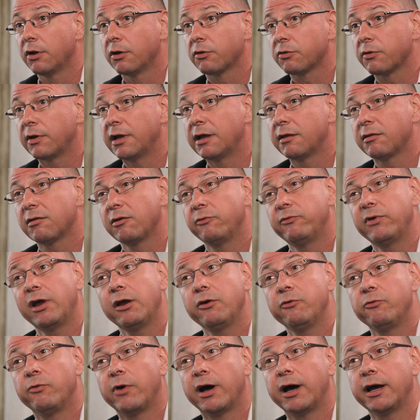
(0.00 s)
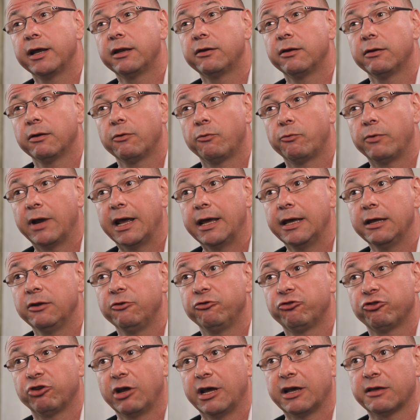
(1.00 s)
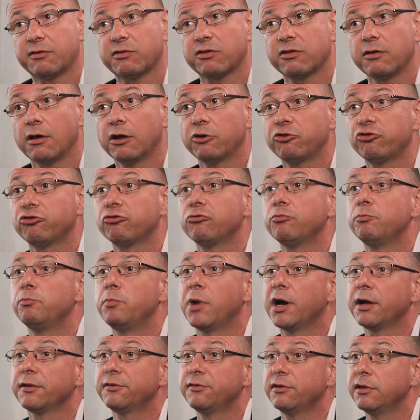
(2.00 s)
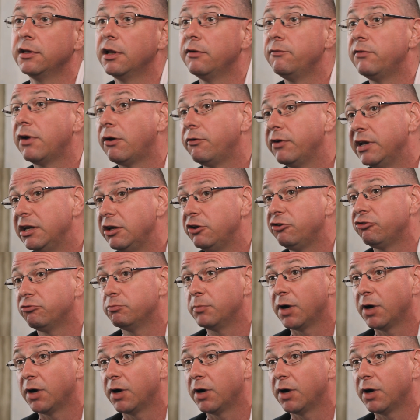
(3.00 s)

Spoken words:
So hence a very wide range as such, but in a very niche